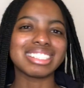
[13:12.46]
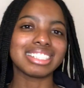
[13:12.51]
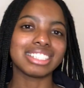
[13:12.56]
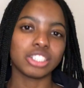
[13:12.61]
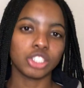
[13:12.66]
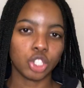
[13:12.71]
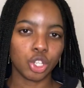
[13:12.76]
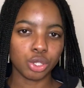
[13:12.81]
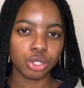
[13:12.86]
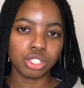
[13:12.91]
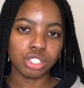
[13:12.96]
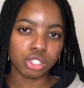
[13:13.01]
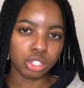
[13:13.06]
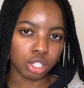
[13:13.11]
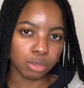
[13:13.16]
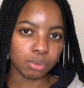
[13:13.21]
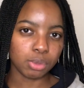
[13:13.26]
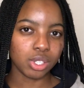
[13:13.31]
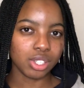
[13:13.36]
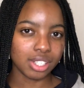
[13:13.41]
go to your
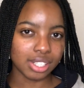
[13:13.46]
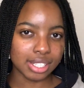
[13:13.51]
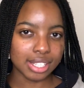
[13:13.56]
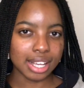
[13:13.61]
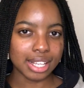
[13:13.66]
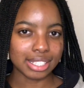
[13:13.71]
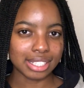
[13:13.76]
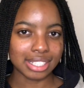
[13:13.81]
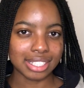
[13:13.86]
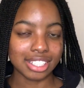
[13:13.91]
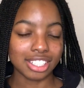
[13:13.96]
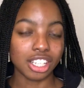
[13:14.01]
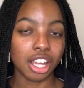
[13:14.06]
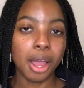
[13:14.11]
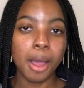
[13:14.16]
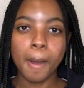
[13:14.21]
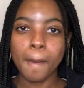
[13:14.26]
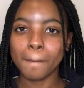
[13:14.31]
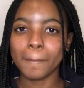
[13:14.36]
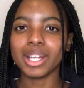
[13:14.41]
computer science teacher,
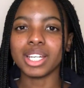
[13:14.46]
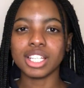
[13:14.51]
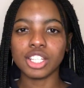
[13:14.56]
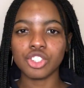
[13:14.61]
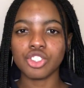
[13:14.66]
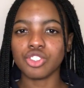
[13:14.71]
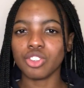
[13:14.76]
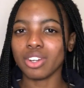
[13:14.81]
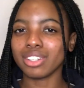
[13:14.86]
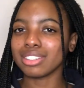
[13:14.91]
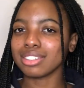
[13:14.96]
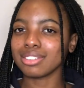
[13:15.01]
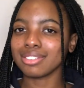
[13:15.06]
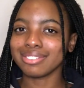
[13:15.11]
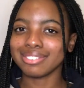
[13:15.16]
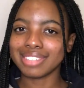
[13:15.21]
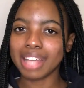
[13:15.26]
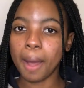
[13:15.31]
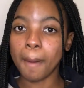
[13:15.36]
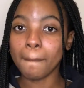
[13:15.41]
but it's not
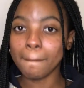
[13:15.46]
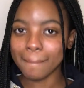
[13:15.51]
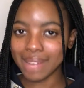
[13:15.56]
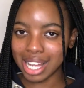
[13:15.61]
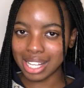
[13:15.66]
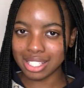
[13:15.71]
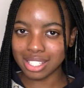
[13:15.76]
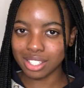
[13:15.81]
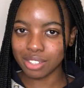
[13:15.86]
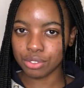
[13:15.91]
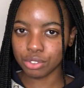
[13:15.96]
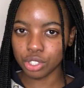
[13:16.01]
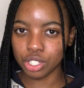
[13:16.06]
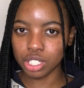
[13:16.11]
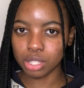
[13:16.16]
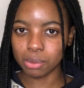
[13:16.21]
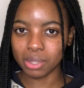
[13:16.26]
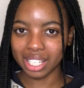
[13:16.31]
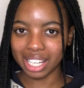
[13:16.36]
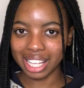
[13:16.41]
a must for it to
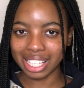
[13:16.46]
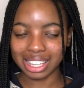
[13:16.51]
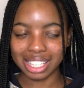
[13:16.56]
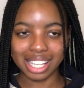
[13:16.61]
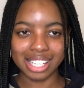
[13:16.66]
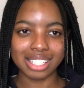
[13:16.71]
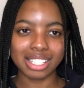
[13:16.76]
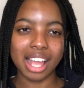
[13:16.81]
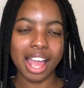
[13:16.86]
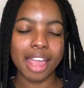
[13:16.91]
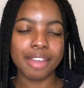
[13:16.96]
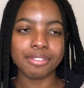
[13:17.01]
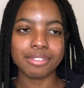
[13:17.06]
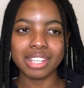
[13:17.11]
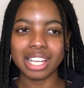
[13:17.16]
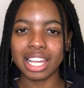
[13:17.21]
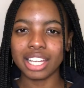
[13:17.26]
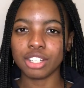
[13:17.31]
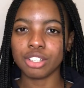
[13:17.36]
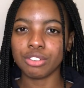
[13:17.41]
be like that. I feel
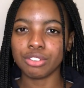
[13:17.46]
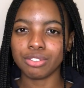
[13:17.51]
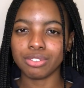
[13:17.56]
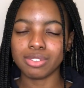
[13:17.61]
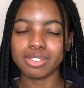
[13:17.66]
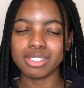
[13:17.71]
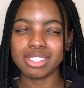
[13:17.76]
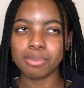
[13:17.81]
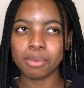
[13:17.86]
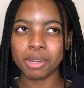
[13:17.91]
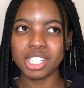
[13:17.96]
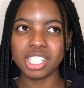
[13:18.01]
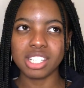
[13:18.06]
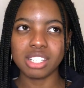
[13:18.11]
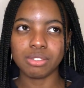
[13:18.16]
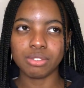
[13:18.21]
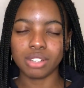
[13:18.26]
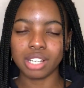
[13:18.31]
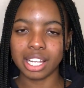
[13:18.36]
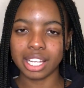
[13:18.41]
like, especially
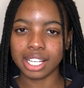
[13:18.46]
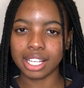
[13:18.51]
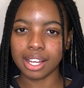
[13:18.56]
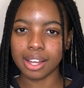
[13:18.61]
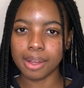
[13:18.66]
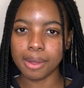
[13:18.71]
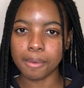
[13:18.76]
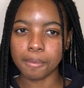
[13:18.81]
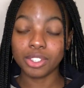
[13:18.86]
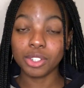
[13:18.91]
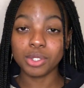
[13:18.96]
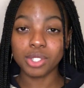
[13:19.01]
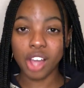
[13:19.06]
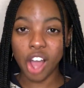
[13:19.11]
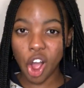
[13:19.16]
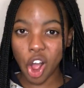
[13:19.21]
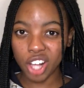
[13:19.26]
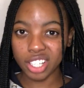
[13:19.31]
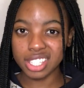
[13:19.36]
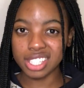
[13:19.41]
for like those
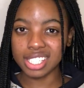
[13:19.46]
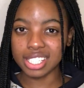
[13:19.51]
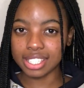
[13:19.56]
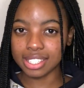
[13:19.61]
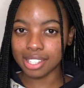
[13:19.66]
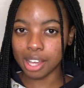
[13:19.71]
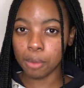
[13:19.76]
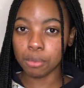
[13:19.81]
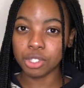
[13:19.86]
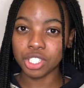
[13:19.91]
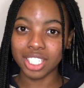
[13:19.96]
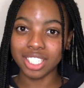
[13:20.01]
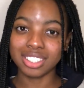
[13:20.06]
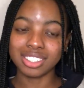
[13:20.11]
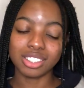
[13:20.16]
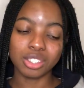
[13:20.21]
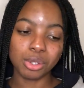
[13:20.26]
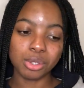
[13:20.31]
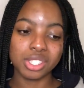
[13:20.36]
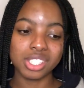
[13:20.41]
artsy subjects,
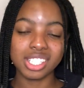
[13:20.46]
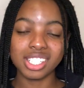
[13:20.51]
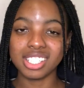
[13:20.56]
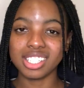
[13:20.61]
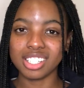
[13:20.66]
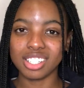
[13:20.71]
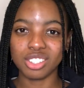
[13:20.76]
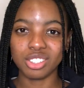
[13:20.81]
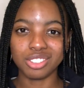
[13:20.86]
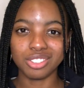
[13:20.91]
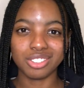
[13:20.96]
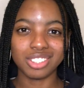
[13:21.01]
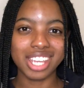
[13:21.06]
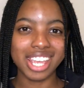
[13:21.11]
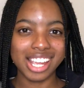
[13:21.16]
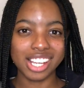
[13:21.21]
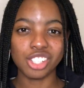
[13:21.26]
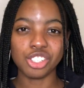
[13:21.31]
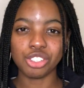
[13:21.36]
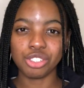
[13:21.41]
those teachers
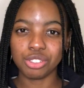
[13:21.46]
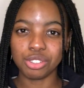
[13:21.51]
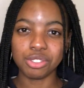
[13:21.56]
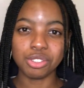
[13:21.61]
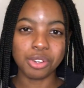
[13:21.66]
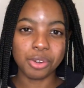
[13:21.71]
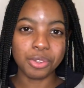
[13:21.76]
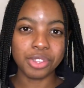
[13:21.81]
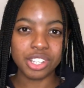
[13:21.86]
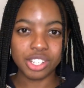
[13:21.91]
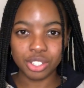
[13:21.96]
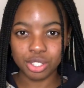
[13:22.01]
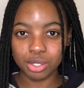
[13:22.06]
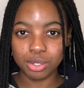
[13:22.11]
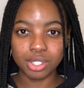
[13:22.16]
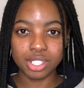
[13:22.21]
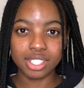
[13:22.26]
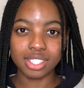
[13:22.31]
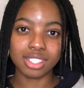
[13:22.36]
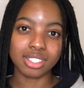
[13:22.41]
tend to know their
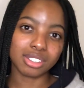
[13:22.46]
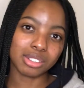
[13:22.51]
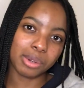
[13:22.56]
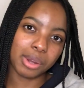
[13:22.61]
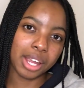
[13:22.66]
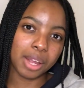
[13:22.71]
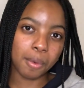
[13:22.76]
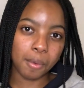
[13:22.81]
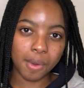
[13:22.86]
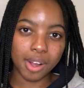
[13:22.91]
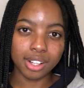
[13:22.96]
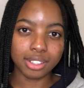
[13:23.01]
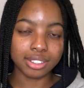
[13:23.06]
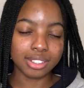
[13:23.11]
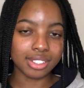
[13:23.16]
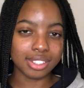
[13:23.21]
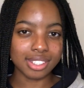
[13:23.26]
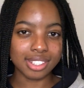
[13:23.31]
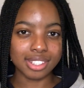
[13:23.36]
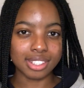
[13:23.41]
students quite well because
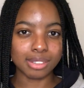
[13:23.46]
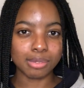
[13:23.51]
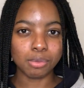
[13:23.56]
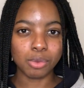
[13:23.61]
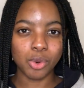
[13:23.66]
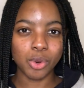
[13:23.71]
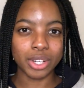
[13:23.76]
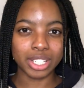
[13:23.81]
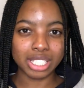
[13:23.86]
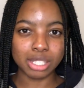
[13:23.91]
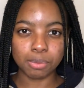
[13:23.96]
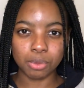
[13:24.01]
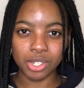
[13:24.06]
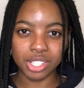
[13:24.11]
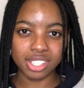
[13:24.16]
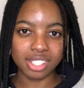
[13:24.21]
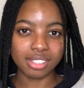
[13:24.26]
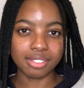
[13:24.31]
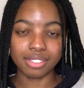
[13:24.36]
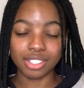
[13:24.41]
it's more
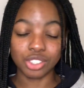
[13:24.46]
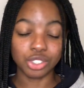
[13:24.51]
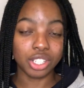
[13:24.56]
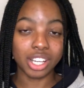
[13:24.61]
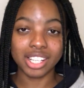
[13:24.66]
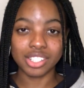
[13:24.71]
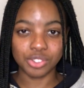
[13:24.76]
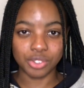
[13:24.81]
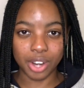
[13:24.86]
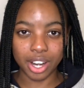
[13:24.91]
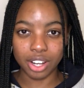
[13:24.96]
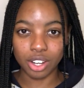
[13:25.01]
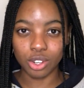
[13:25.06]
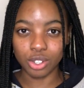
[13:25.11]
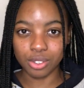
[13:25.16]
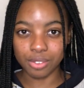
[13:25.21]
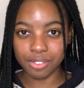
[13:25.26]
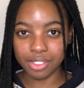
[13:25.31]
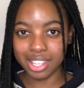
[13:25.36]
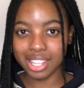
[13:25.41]
expressive and you guys write a lot of
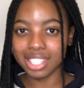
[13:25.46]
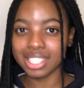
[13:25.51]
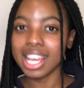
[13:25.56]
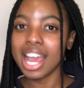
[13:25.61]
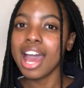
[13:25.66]
things.